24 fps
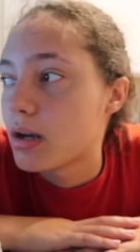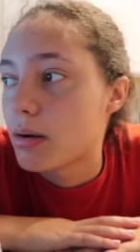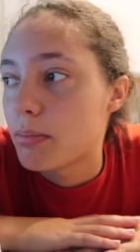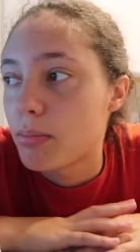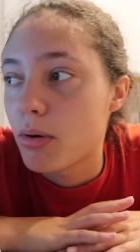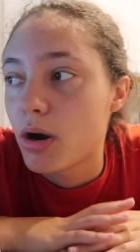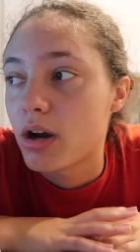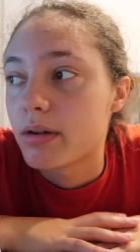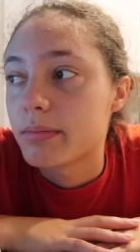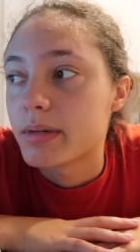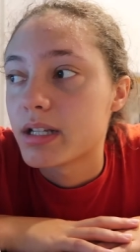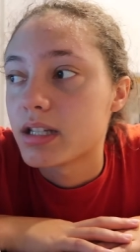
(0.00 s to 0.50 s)
an
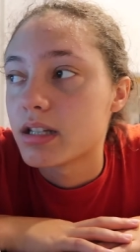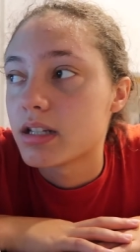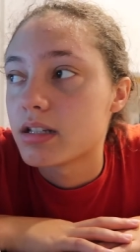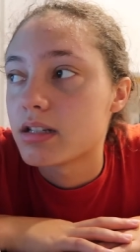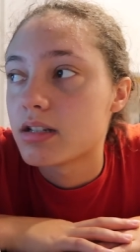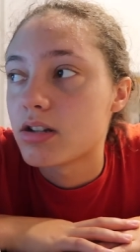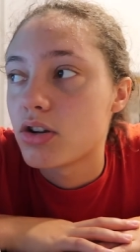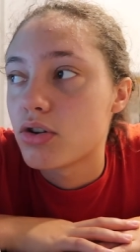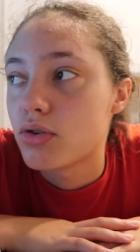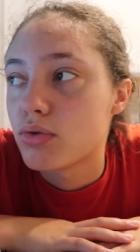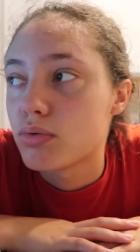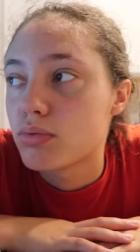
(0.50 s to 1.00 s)
apartment,
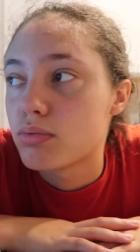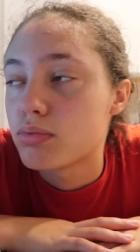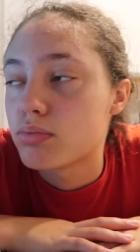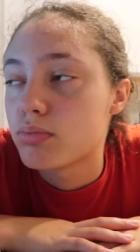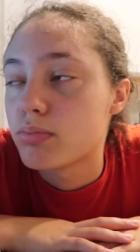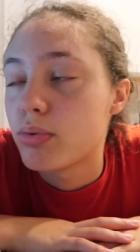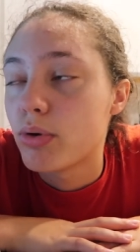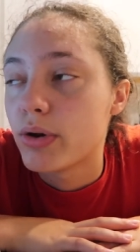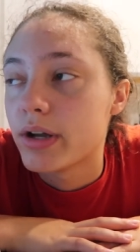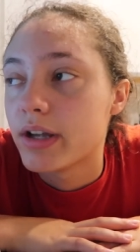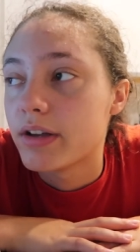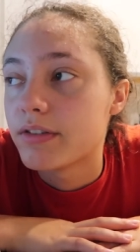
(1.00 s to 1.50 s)
there's no
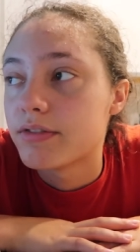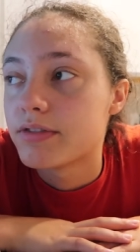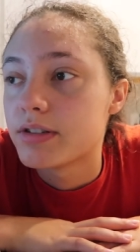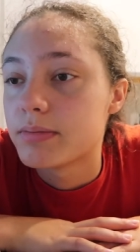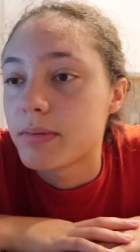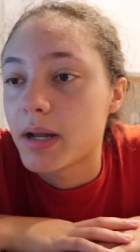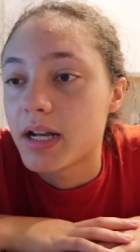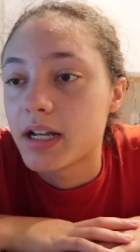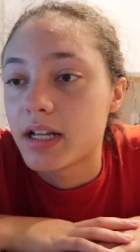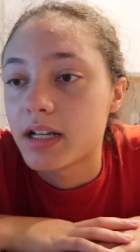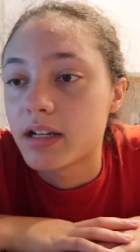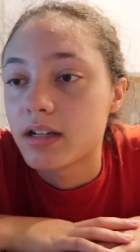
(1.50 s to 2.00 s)
point of
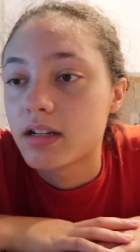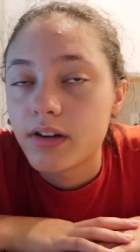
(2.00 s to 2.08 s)
spending